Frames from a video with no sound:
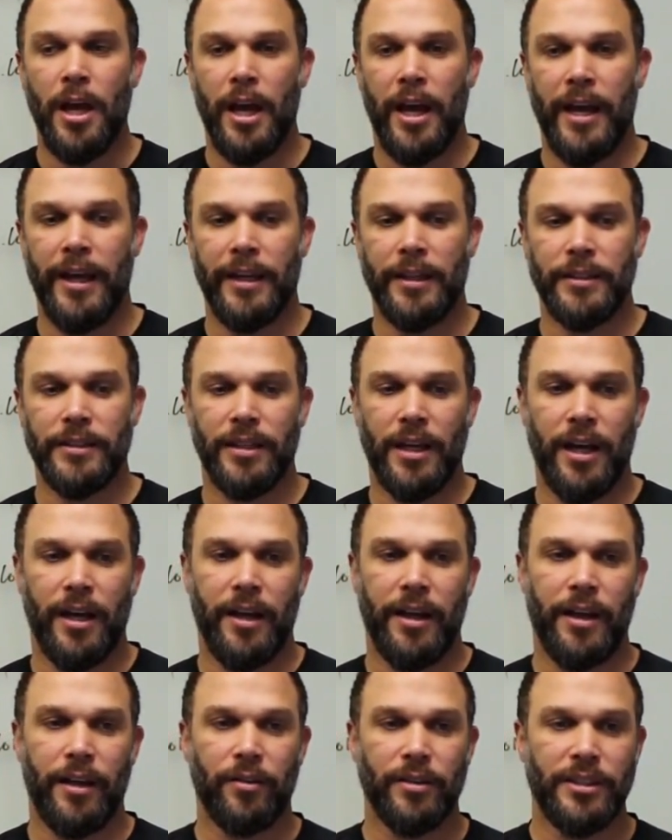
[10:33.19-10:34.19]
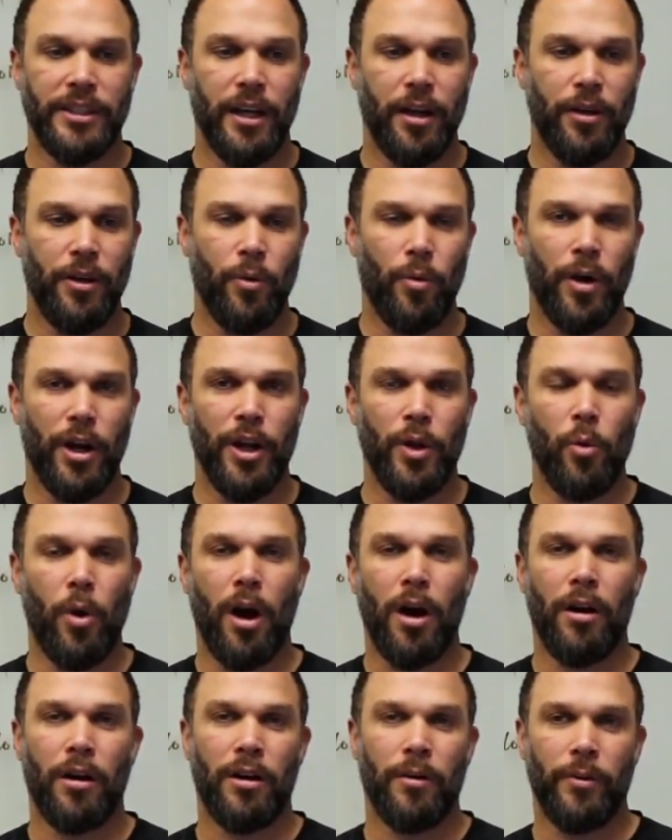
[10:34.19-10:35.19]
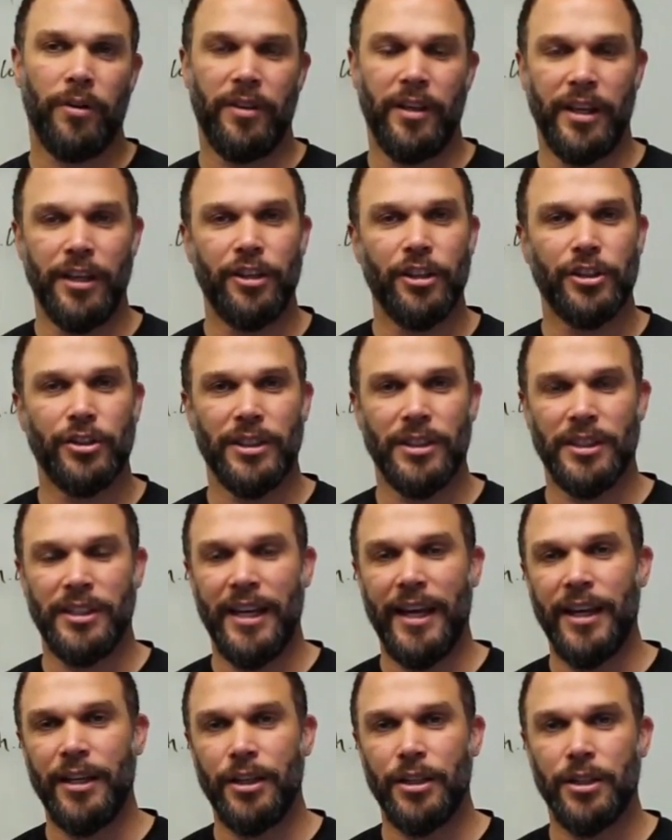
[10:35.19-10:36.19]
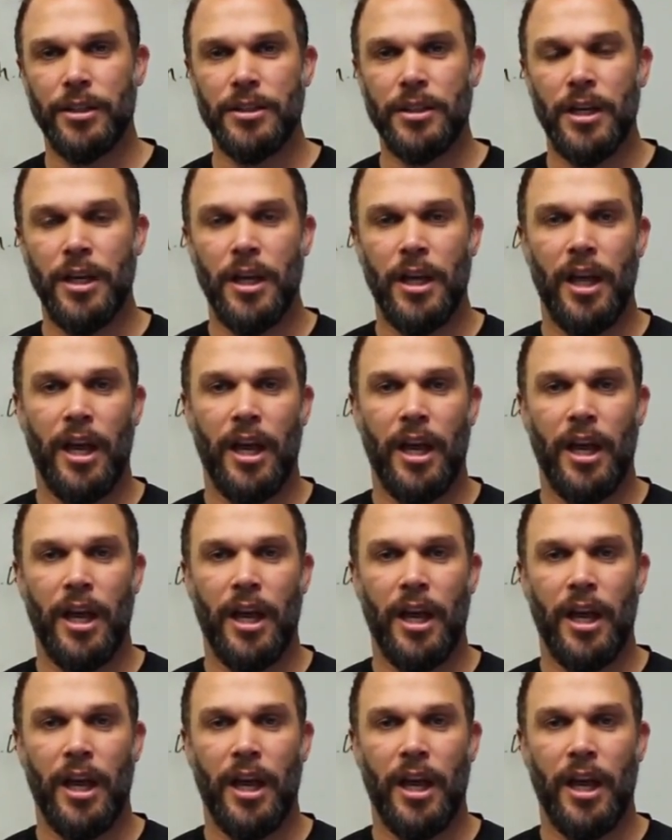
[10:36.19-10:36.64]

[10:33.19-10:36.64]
and uh, it'll tell you where you are with the industry standards